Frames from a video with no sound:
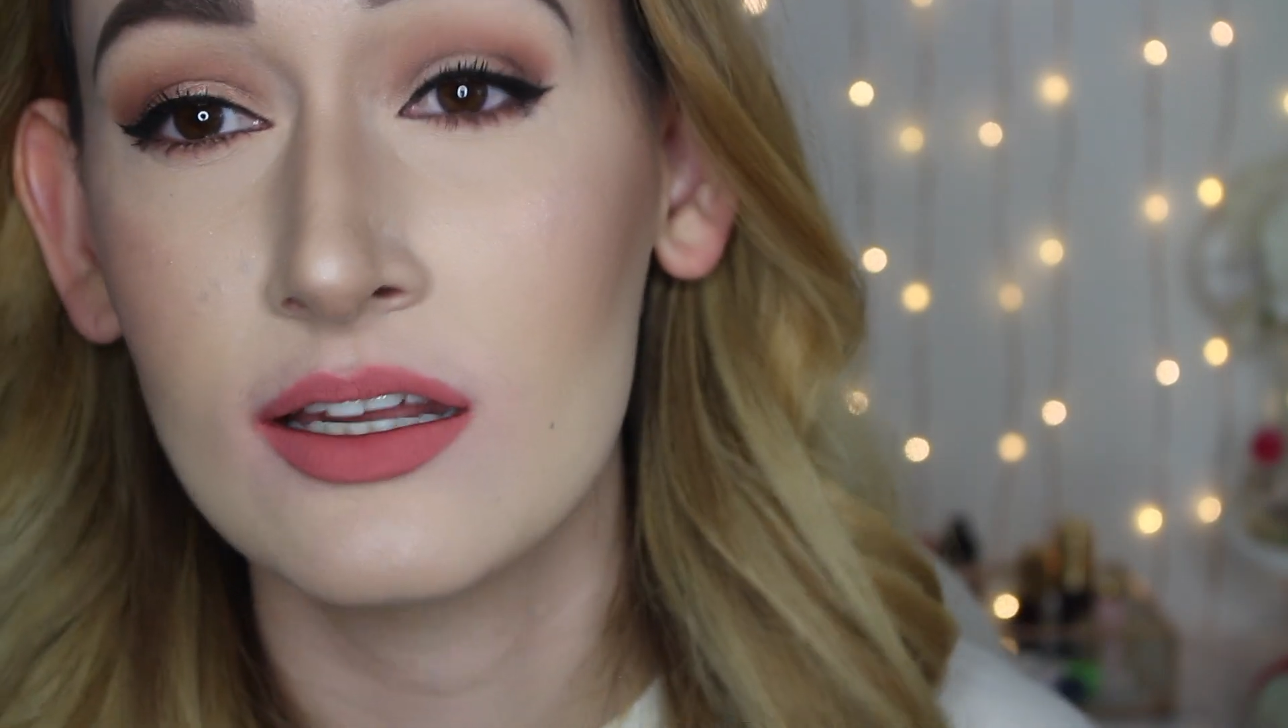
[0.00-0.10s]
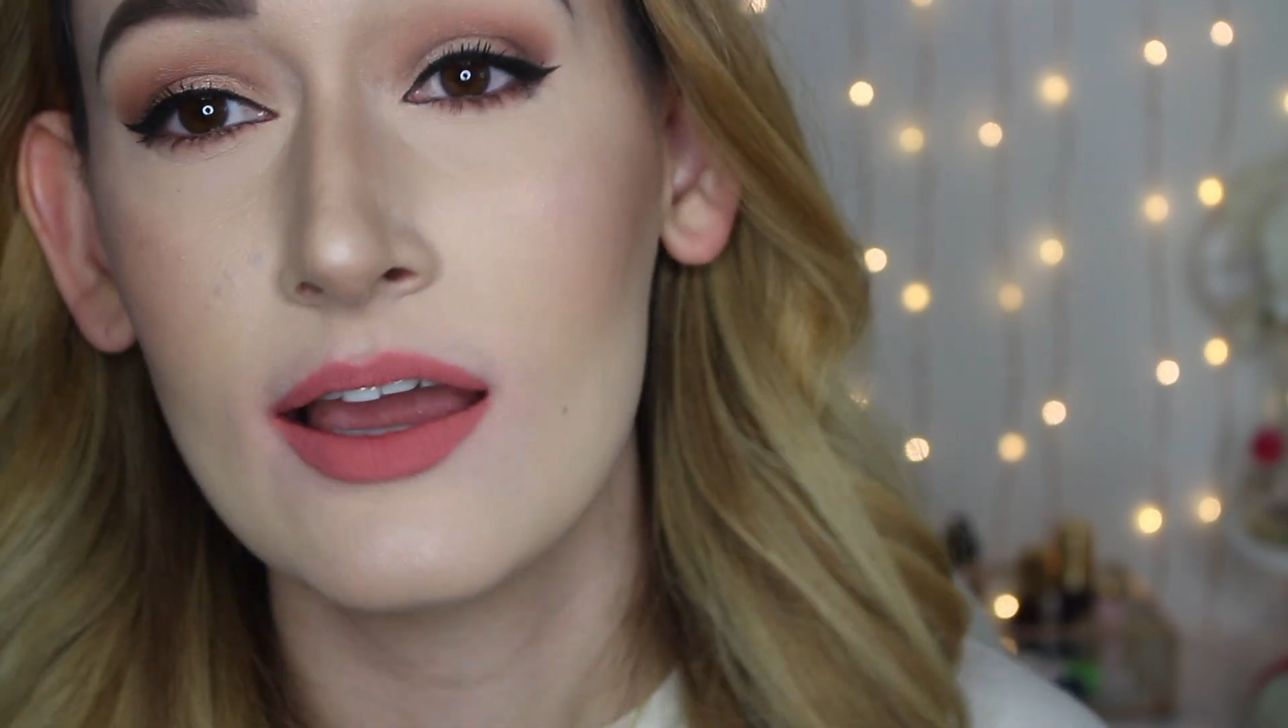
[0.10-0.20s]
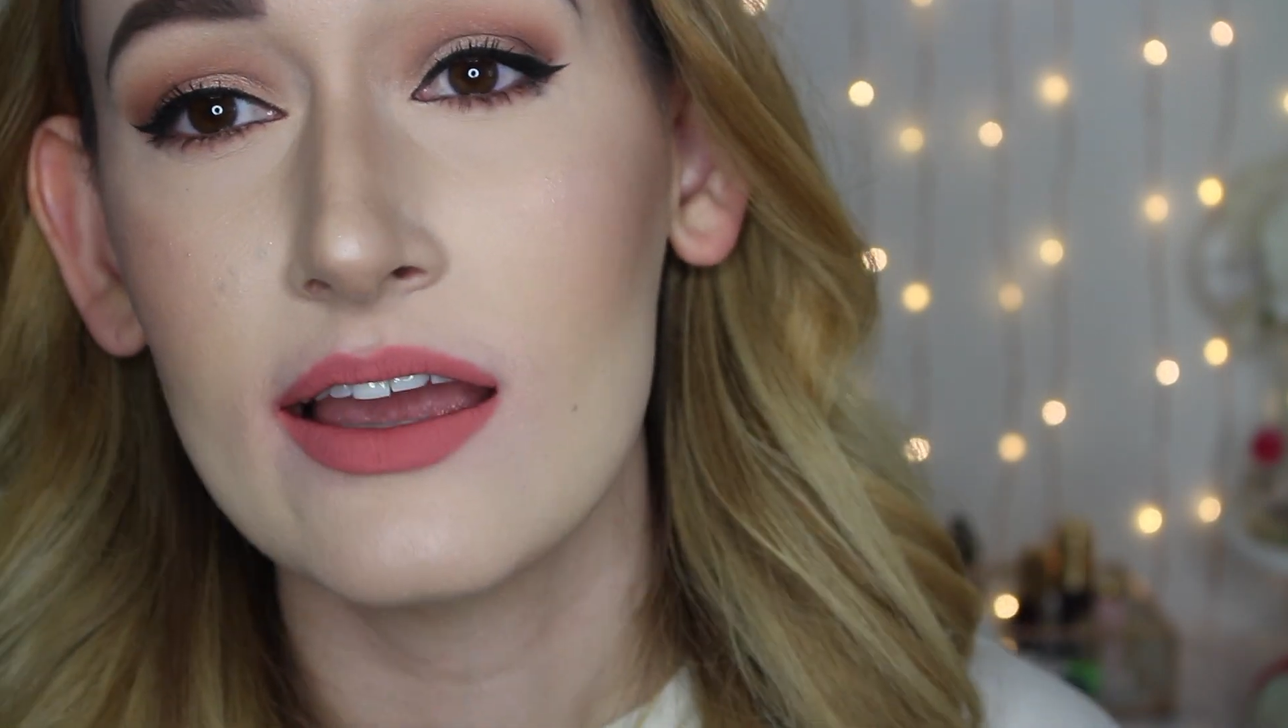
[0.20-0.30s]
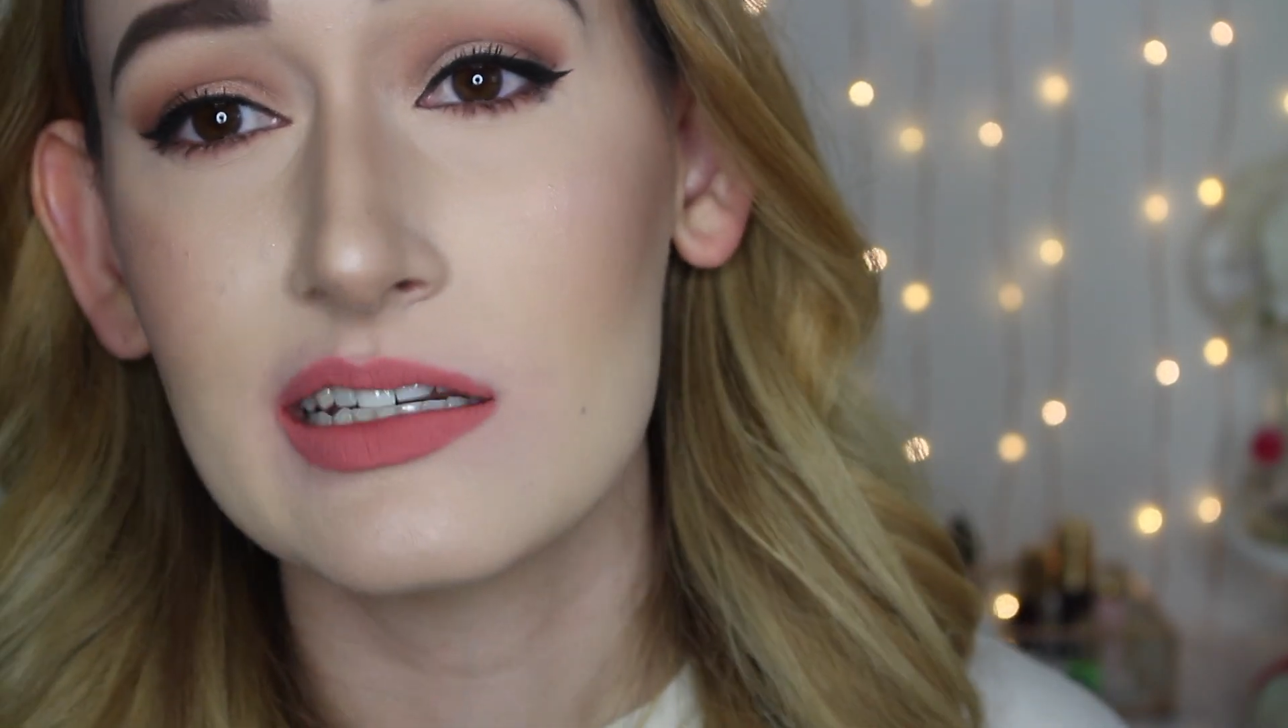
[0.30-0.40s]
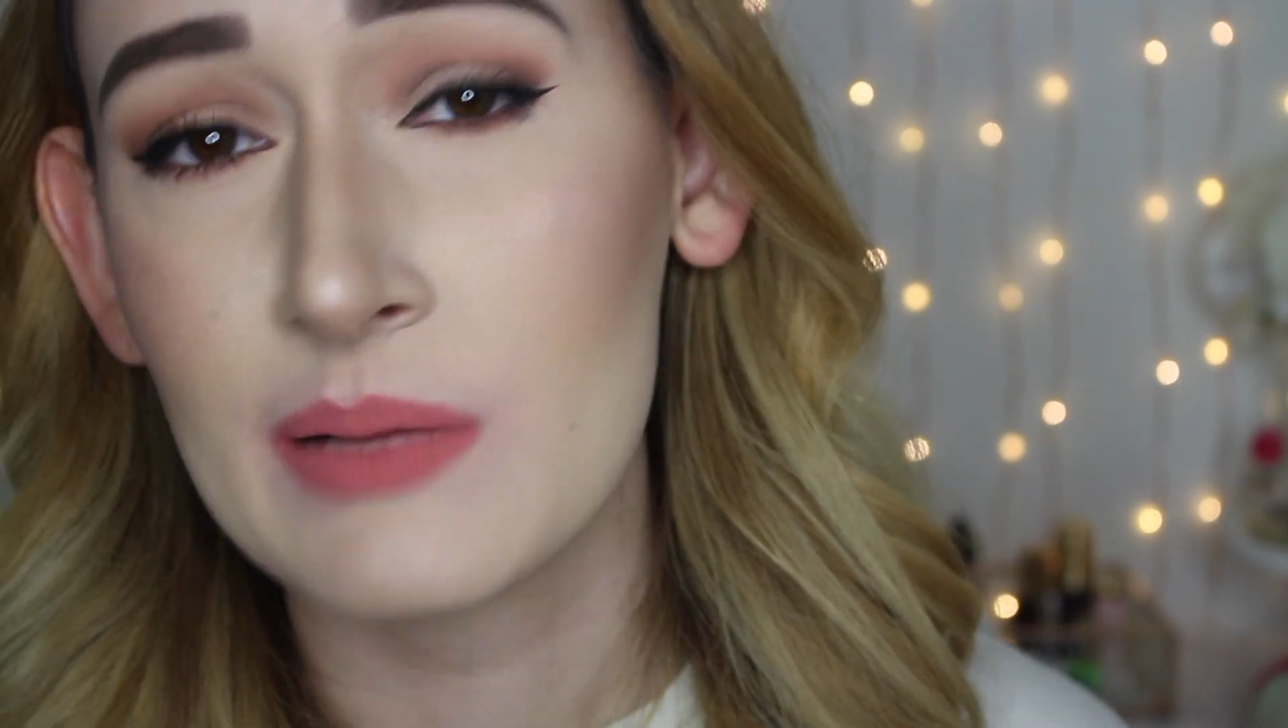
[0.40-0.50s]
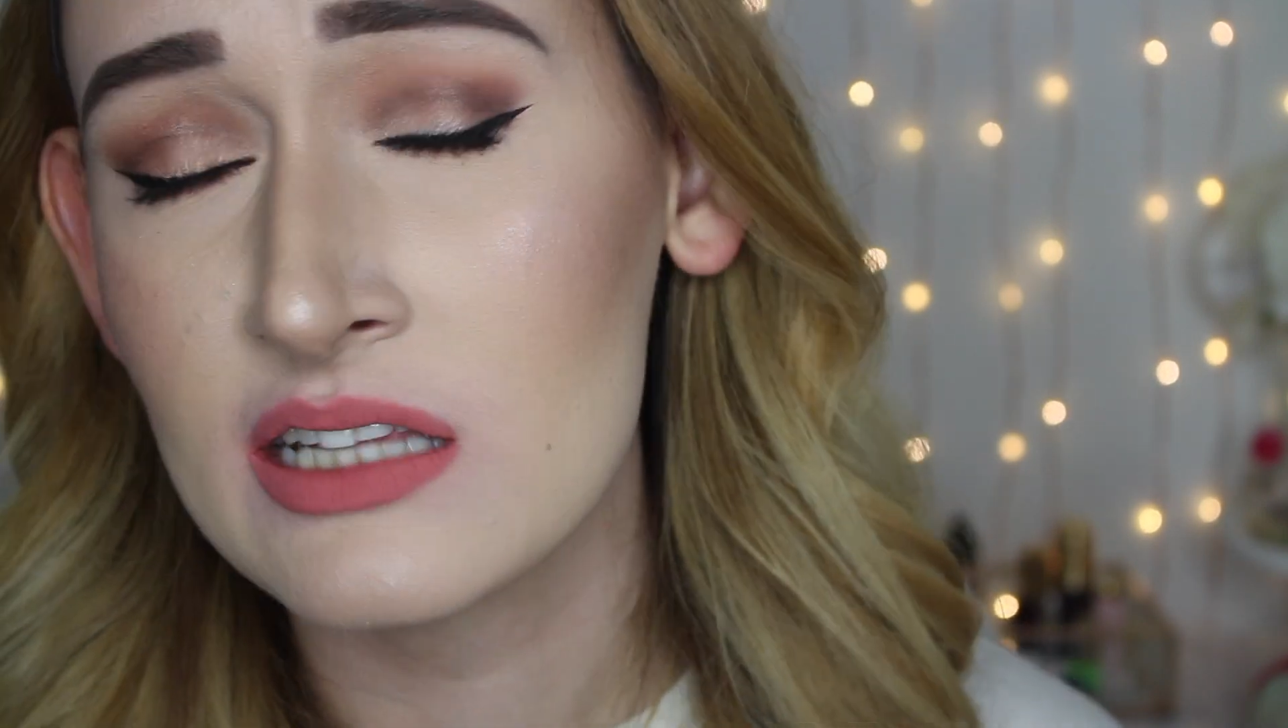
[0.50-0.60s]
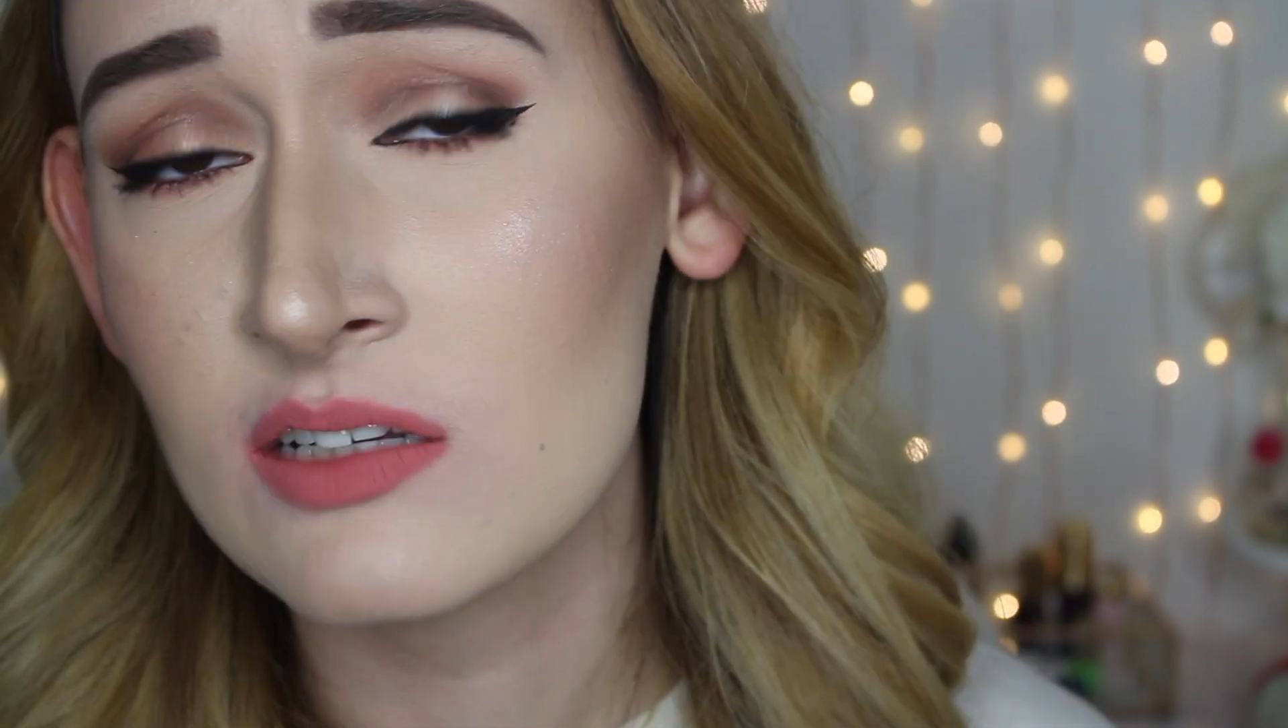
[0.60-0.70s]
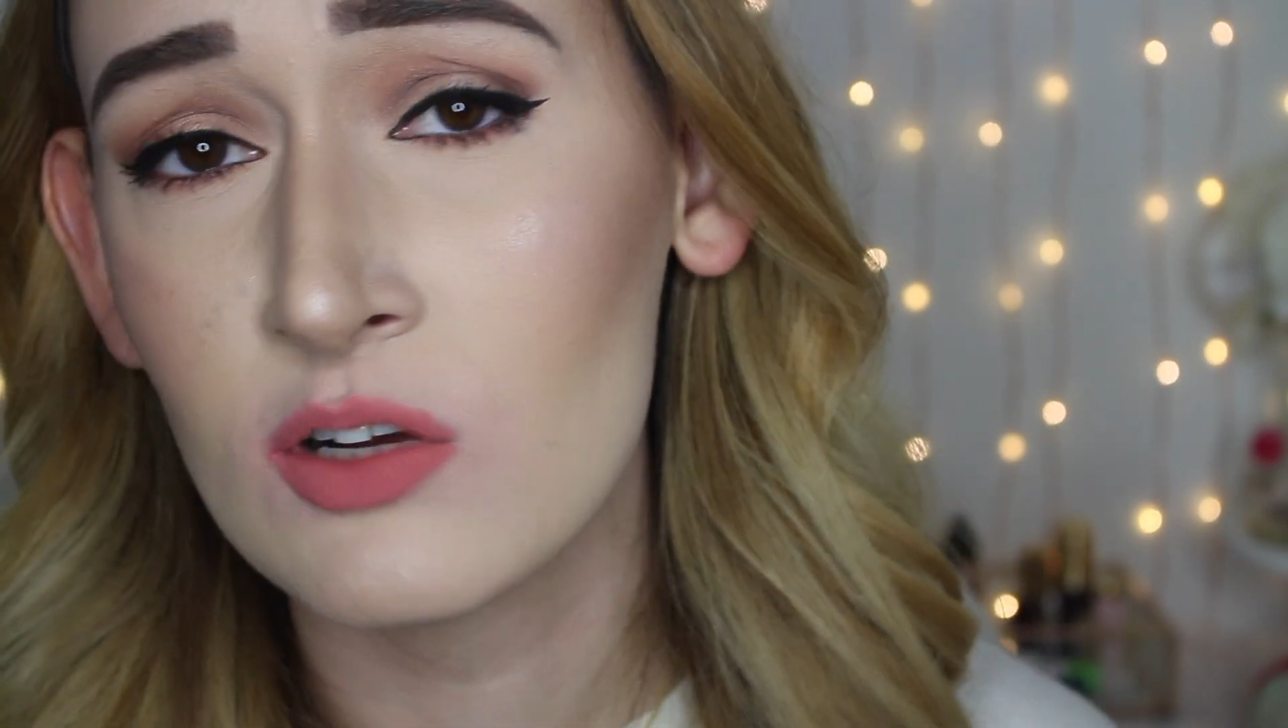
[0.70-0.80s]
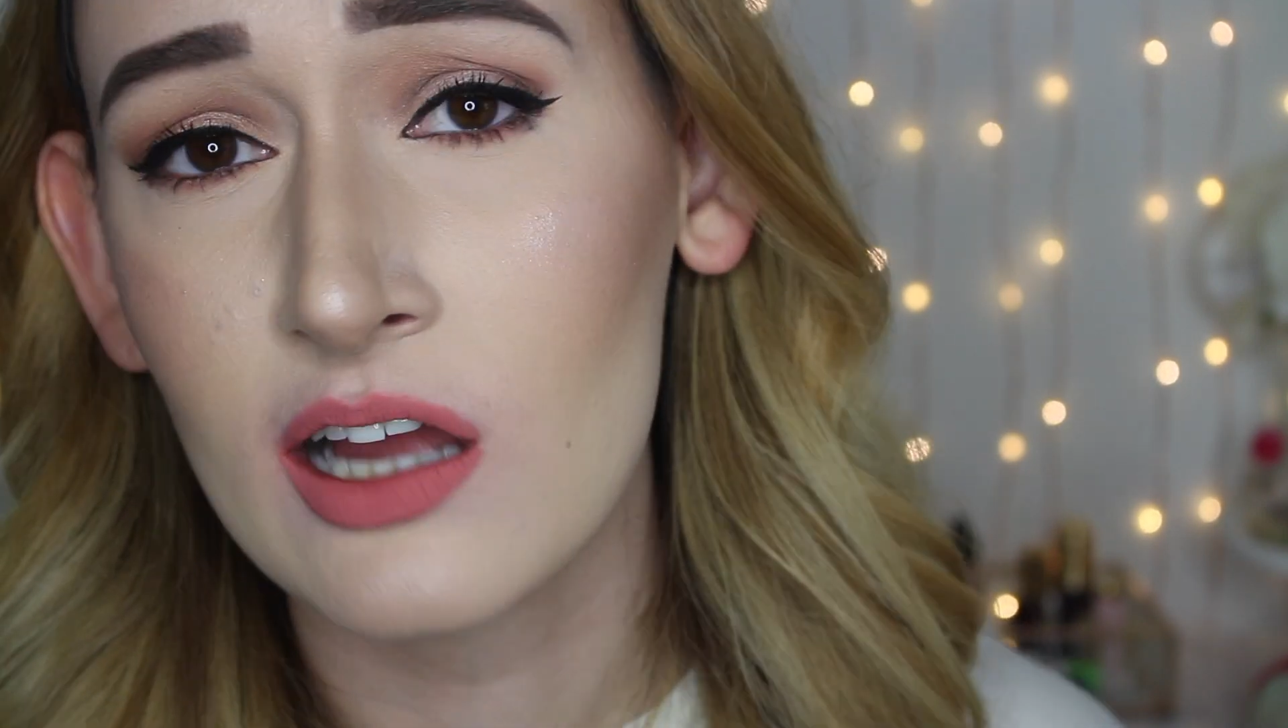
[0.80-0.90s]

It depends on what